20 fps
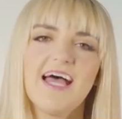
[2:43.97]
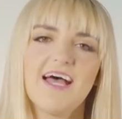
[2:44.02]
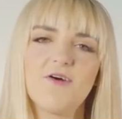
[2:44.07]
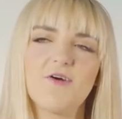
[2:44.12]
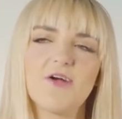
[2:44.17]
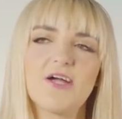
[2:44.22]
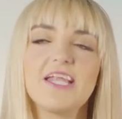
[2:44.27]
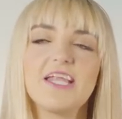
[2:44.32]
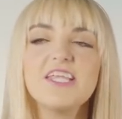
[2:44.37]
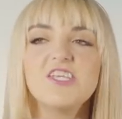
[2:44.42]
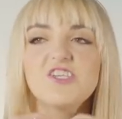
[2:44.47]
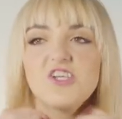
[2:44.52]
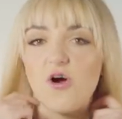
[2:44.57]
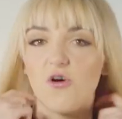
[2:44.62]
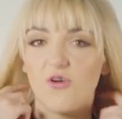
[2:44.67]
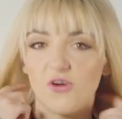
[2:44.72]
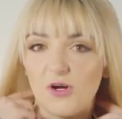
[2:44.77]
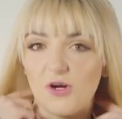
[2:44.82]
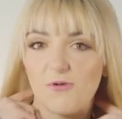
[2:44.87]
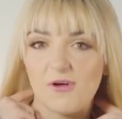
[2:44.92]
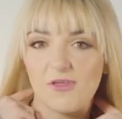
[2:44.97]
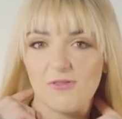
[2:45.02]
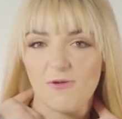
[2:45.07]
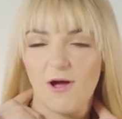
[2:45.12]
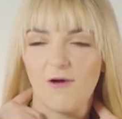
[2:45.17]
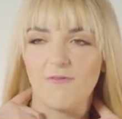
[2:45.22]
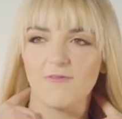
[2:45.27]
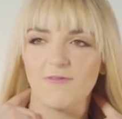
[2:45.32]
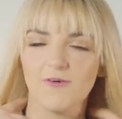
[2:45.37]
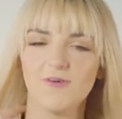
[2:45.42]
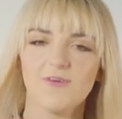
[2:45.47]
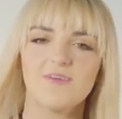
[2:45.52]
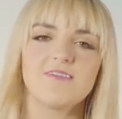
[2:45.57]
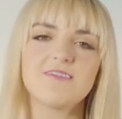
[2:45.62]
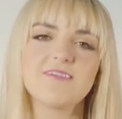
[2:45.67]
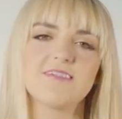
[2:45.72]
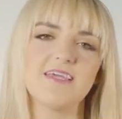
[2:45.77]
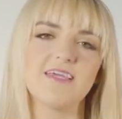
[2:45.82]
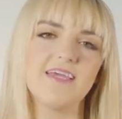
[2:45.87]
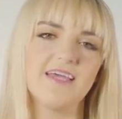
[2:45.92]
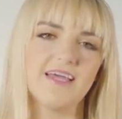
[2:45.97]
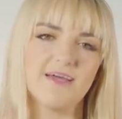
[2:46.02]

or a choker with ruffles,